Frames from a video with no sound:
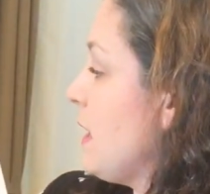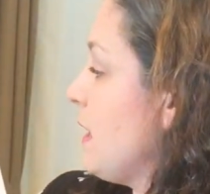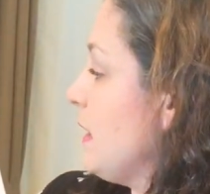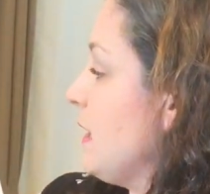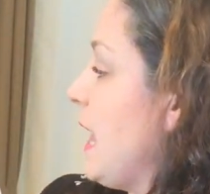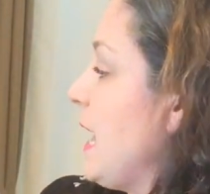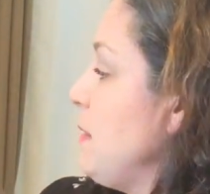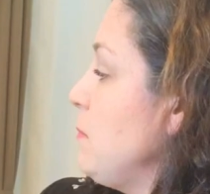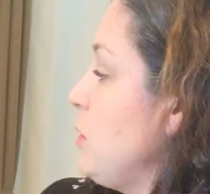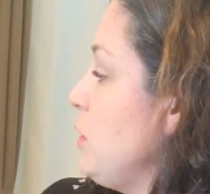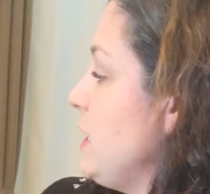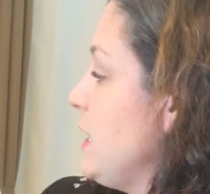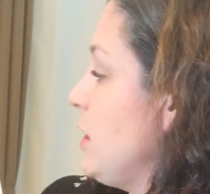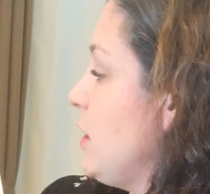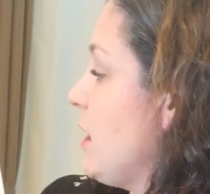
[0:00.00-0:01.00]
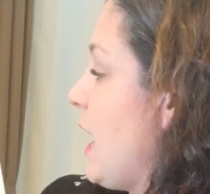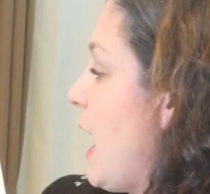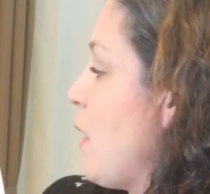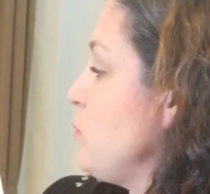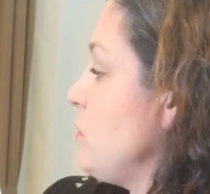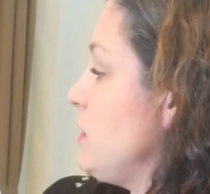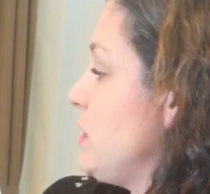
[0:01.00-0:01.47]
led Munir
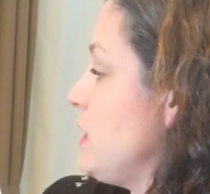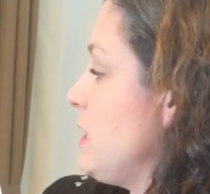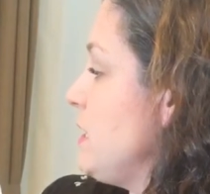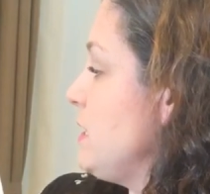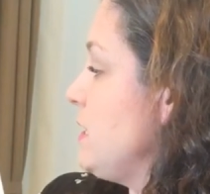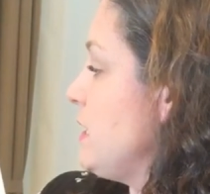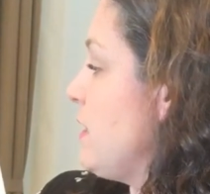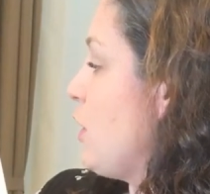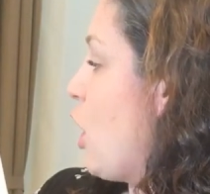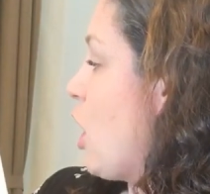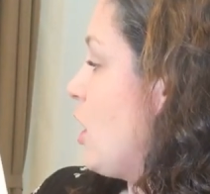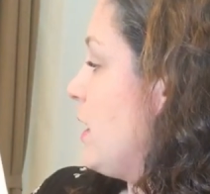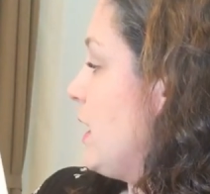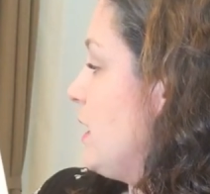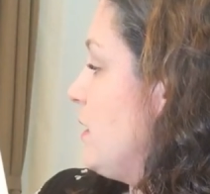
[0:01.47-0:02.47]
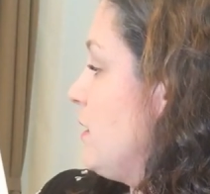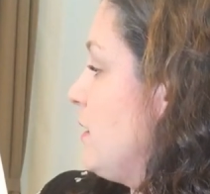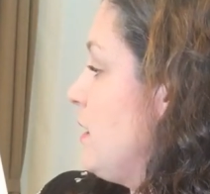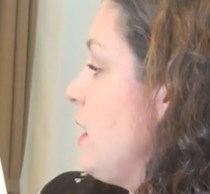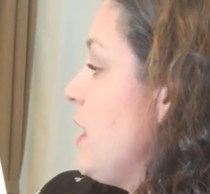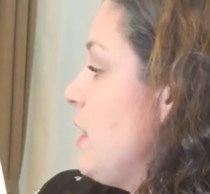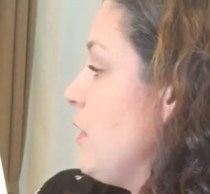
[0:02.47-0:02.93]
out into the garden.
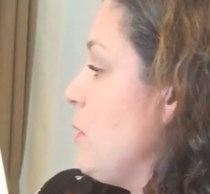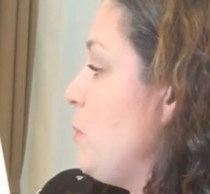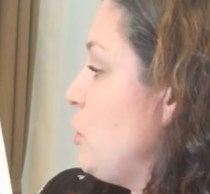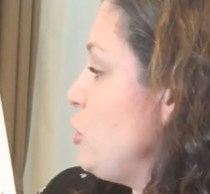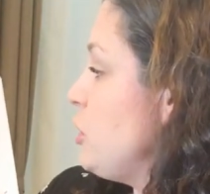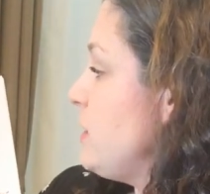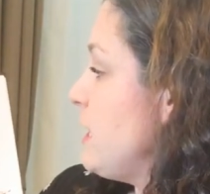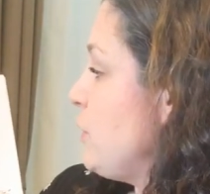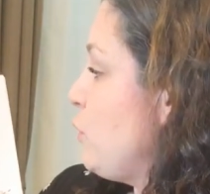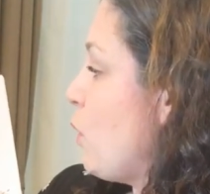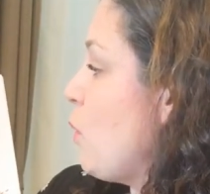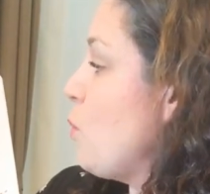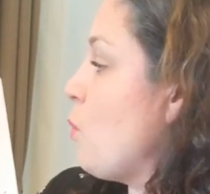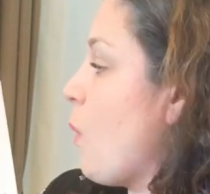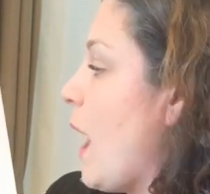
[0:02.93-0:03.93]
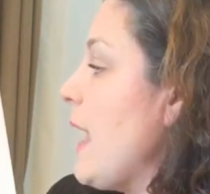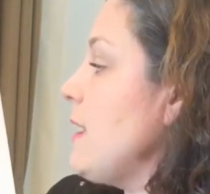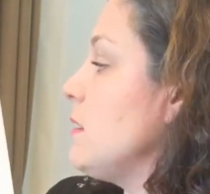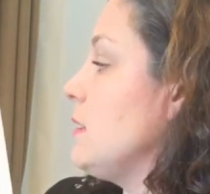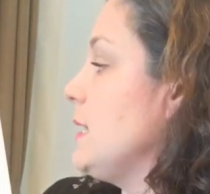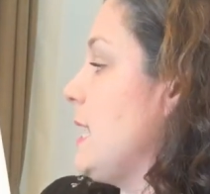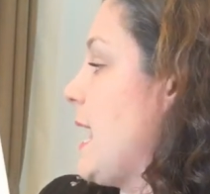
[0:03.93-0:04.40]
The bushes had grown
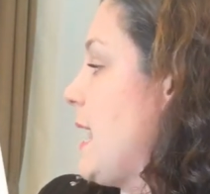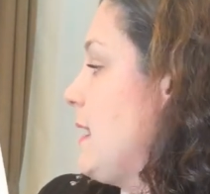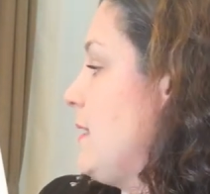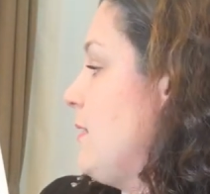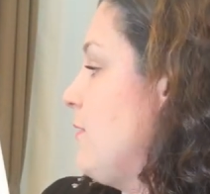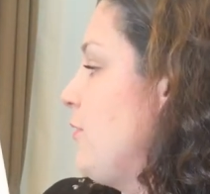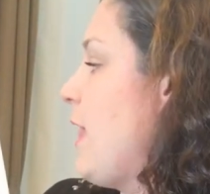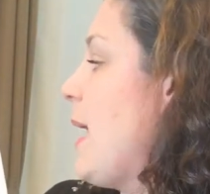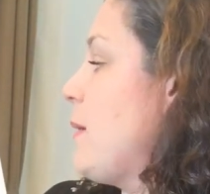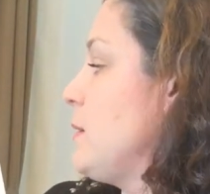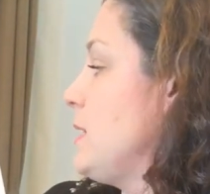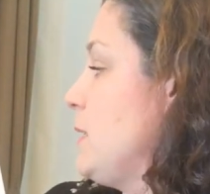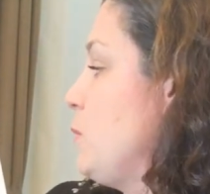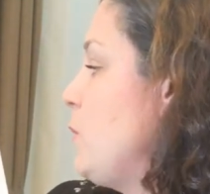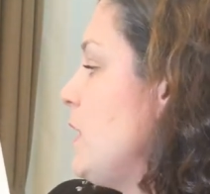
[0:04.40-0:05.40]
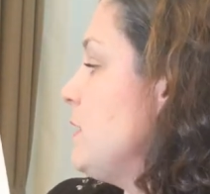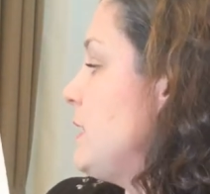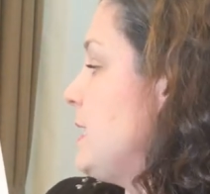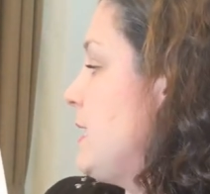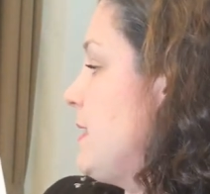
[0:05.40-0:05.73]
wild again, and the flowers had wilted,